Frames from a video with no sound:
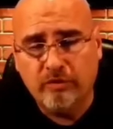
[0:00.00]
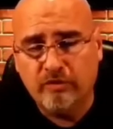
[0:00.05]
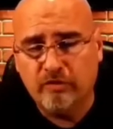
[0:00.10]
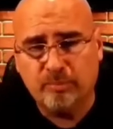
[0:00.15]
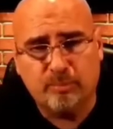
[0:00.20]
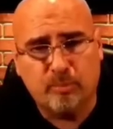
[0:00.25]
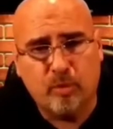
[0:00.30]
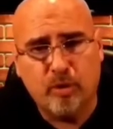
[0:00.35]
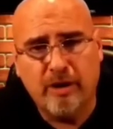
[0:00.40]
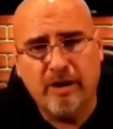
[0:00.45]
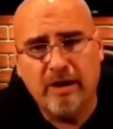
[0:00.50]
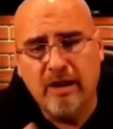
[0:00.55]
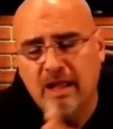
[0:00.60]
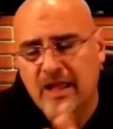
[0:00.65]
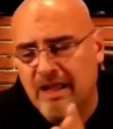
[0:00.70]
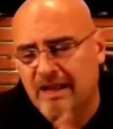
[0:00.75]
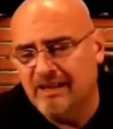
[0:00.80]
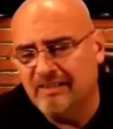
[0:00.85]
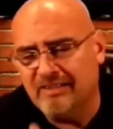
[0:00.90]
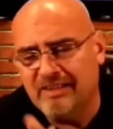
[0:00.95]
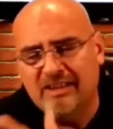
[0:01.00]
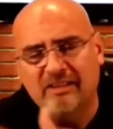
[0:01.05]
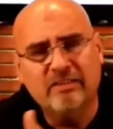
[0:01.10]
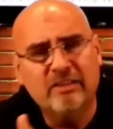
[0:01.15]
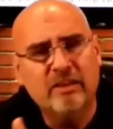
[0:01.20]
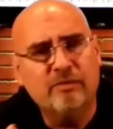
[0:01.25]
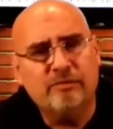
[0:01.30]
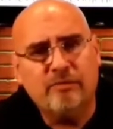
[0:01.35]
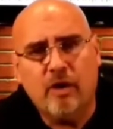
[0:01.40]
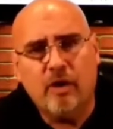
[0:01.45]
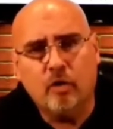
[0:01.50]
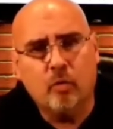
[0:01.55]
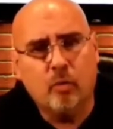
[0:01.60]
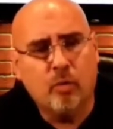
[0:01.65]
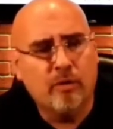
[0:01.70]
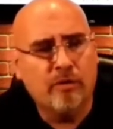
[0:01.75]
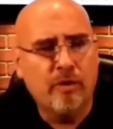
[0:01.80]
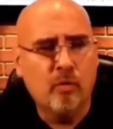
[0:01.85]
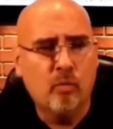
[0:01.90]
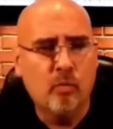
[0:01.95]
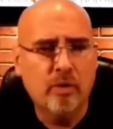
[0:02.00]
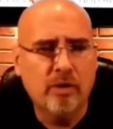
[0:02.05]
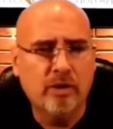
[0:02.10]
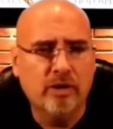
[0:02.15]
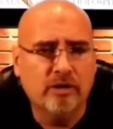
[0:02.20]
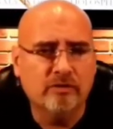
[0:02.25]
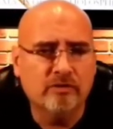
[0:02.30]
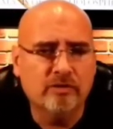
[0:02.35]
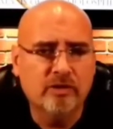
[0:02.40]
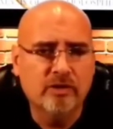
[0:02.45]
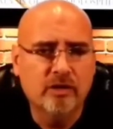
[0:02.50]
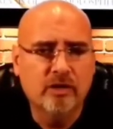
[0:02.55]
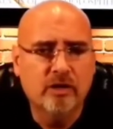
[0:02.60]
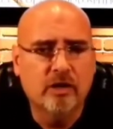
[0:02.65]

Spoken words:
They spread, and it's easy to follow where they went.